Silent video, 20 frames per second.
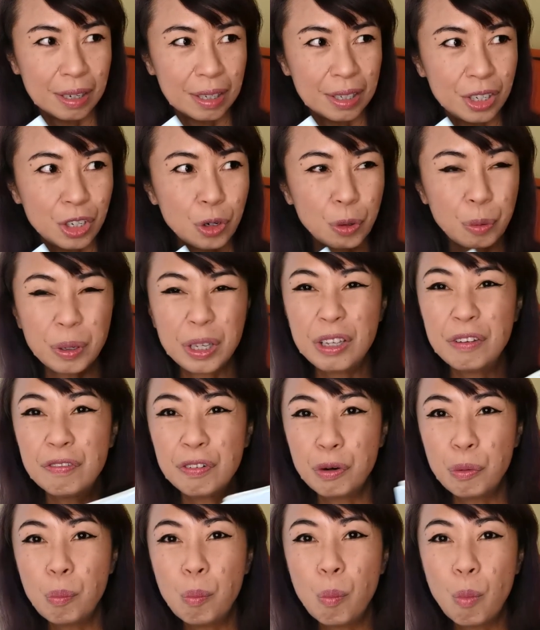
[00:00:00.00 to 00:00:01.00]
you know,
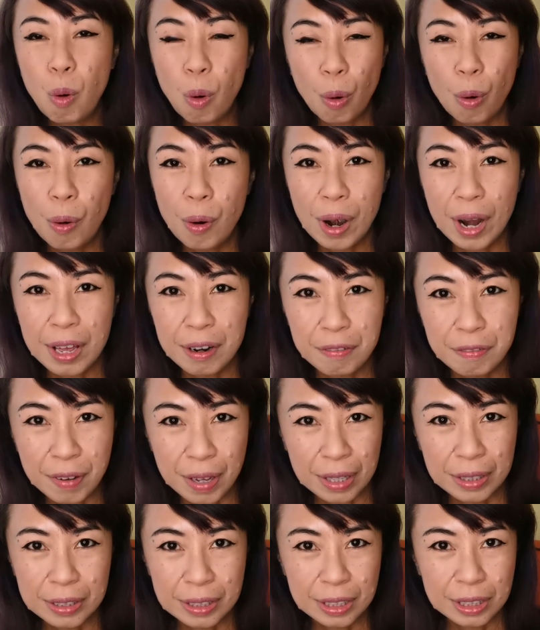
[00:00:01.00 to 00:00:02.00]
even more
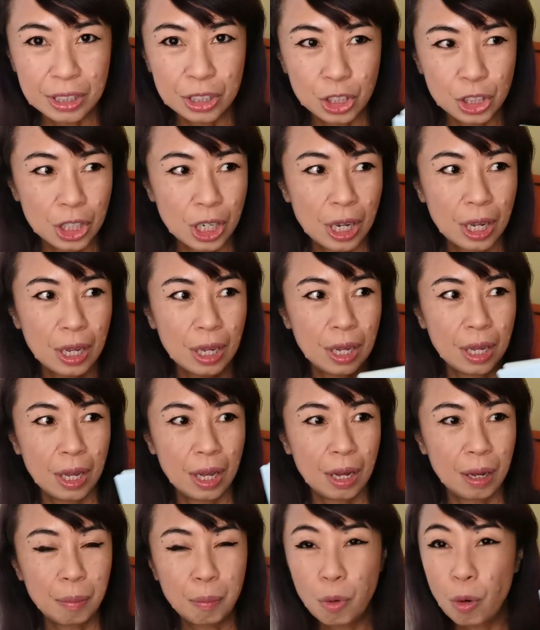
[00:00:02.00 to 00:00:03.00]
advantage,
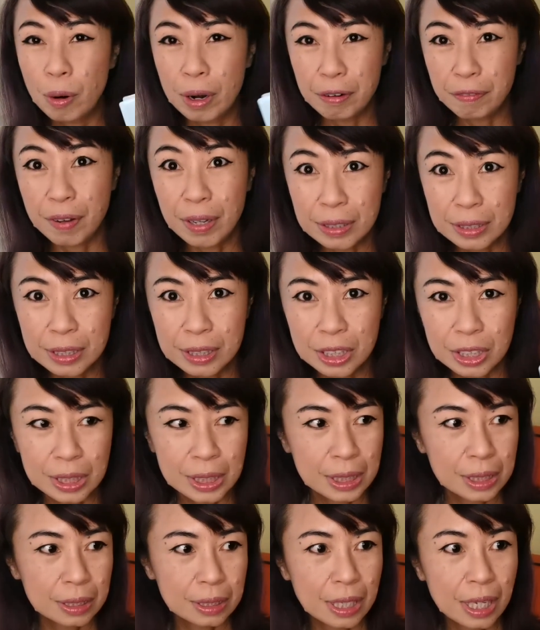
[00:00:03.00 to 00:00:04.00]
more
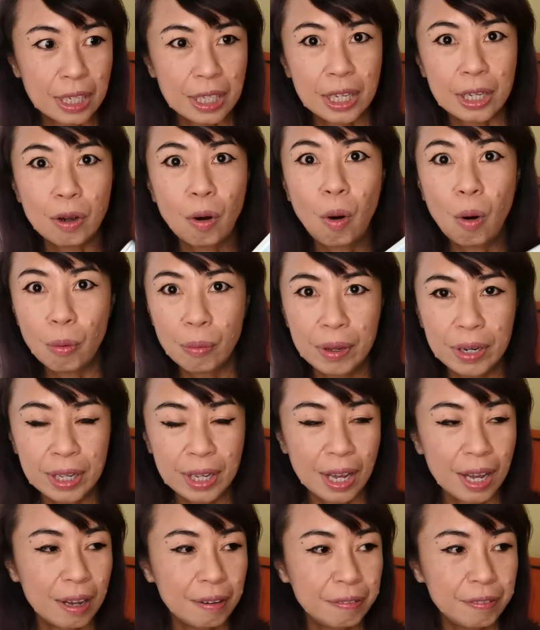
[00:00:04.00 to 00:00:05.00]
advantages than they already
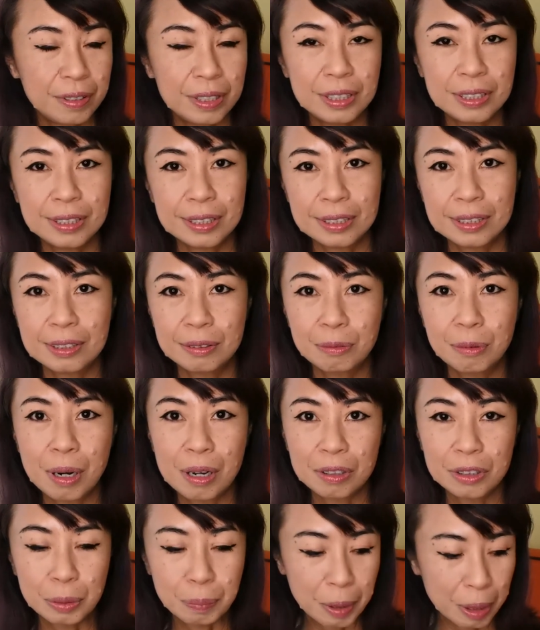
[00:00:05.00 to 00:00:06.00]
have, it just
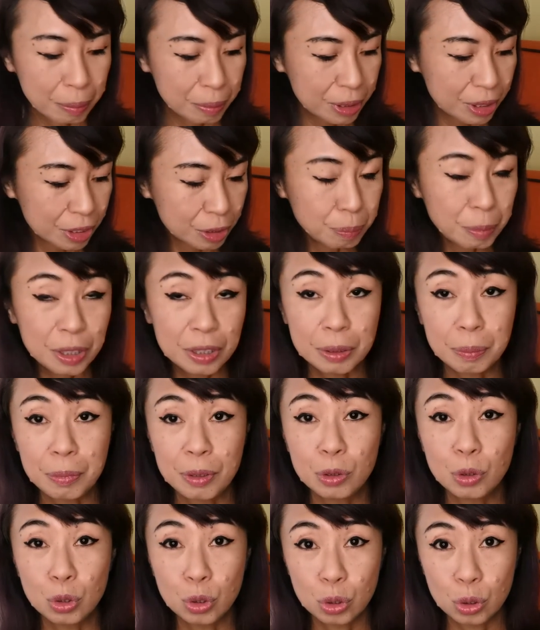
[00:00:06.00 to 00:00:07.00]
riles me up. It just makes
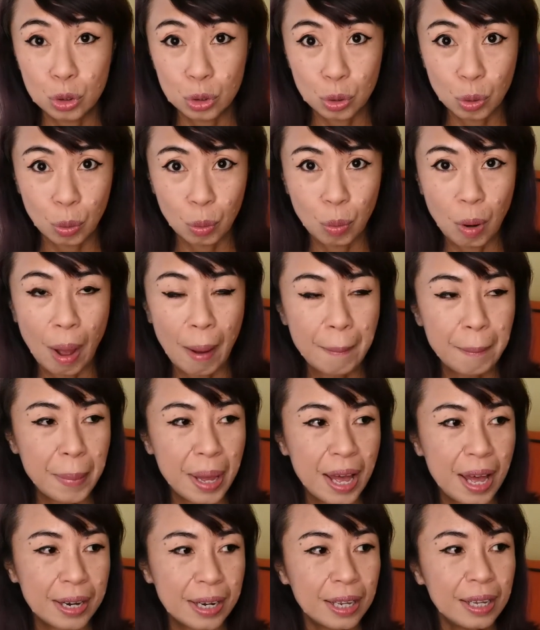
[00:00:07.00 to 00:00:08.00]
me so
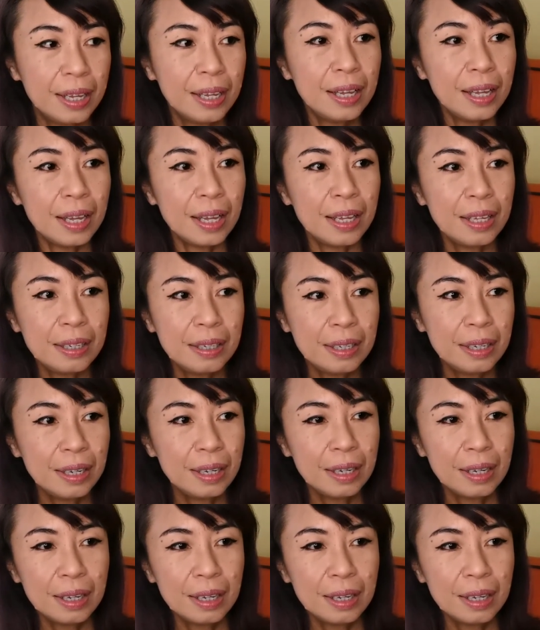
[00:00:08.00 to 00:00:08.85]
mad. And